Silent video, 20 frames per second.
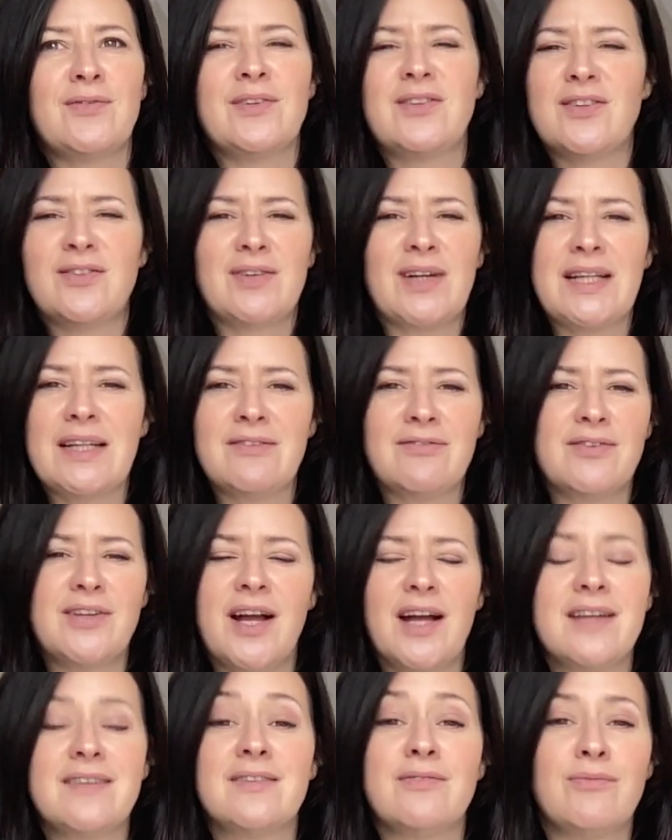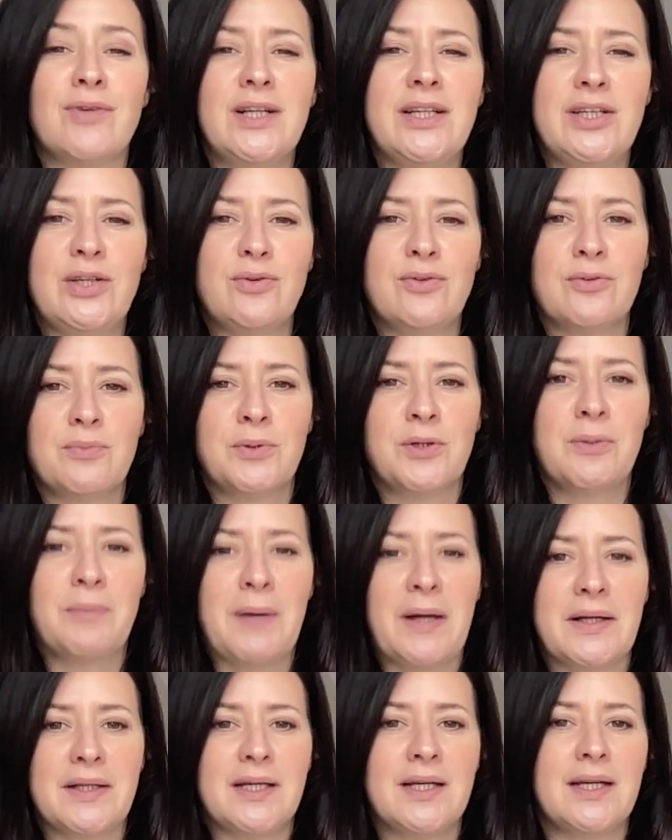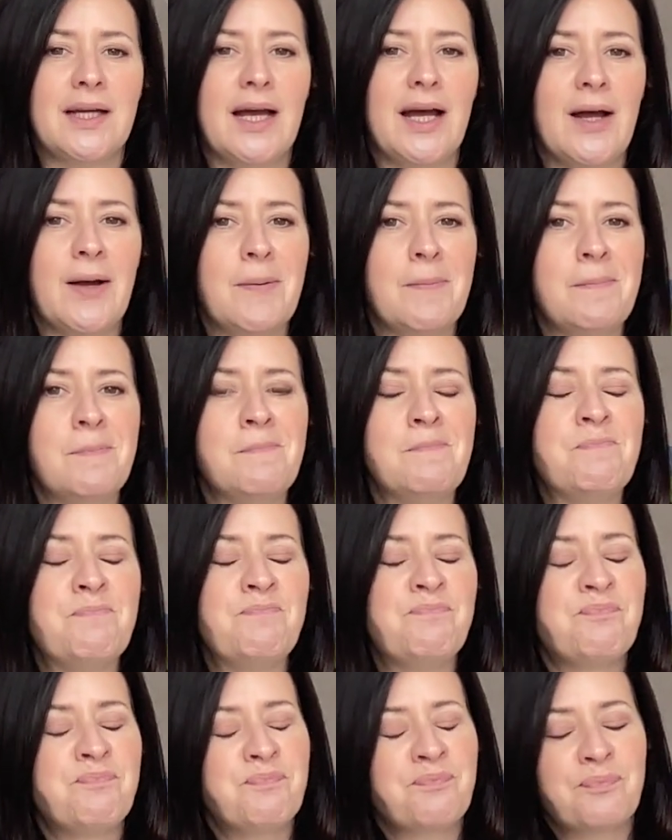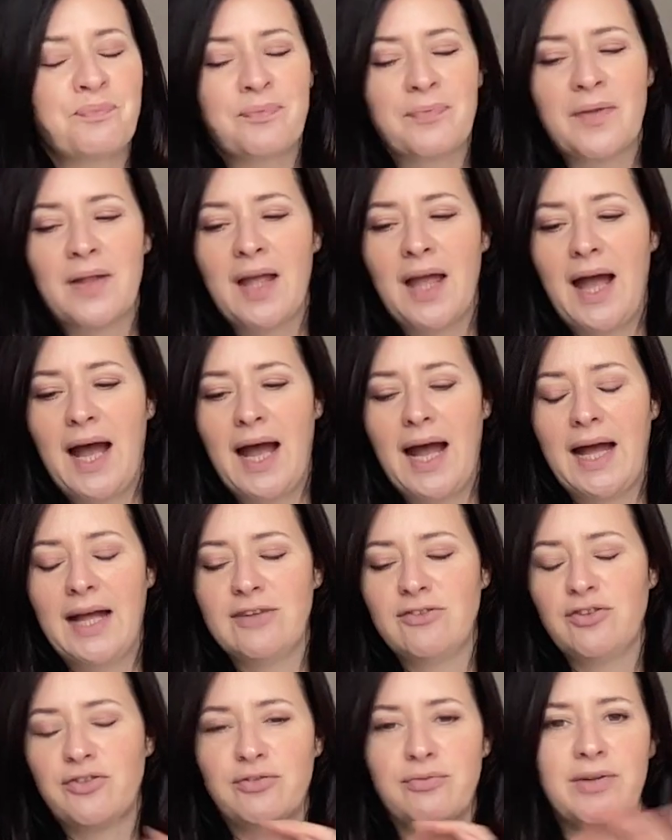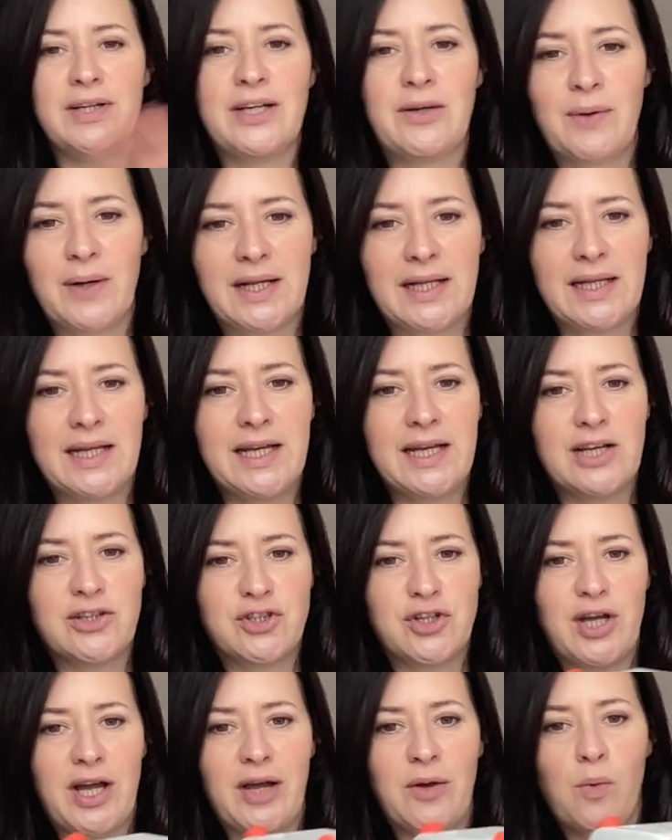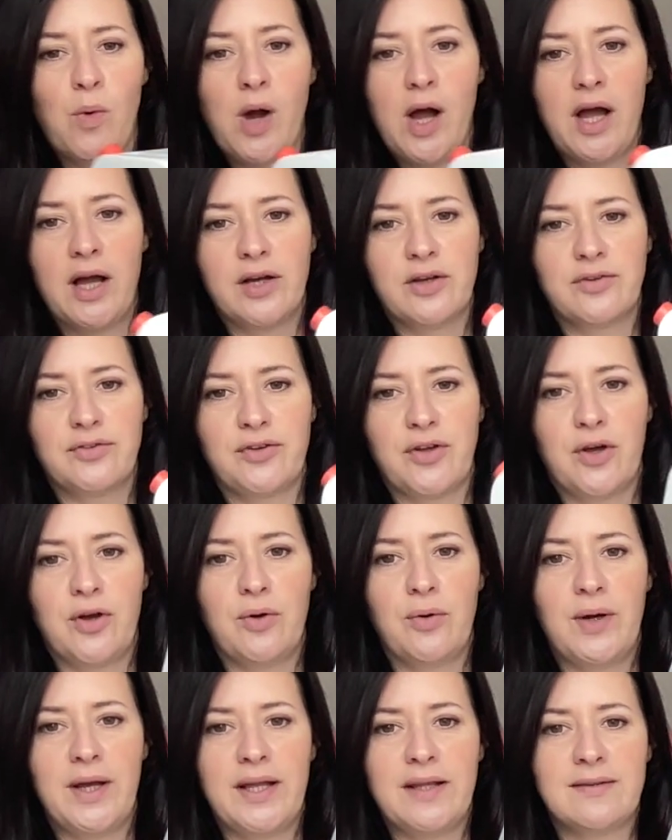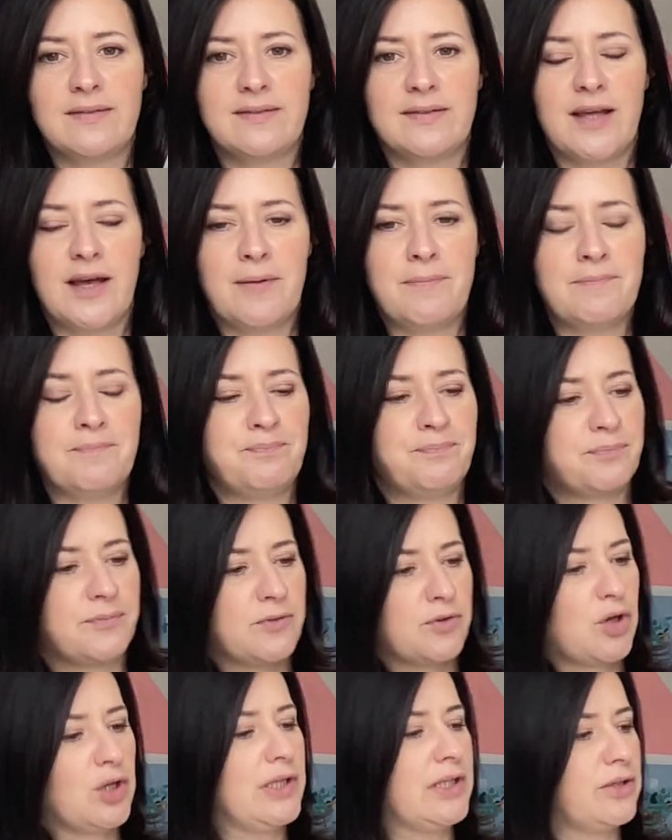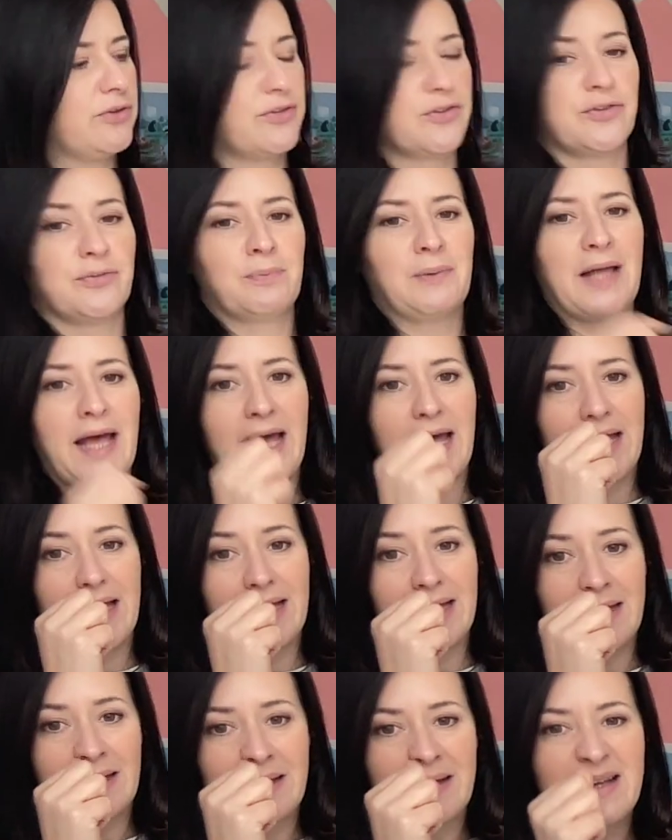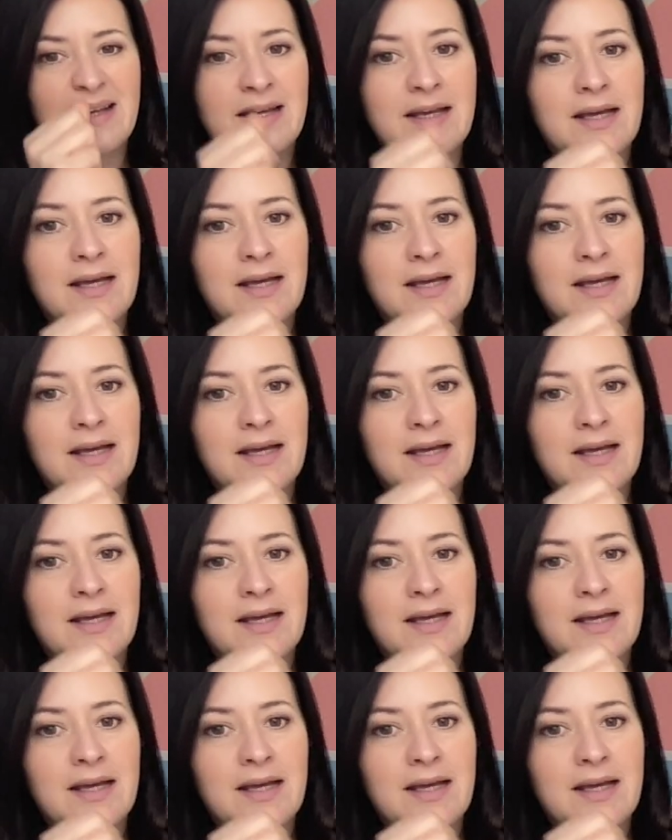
just kind of nice and really usable about it. And just really quickly, I'll show you how it works. So it's got a little display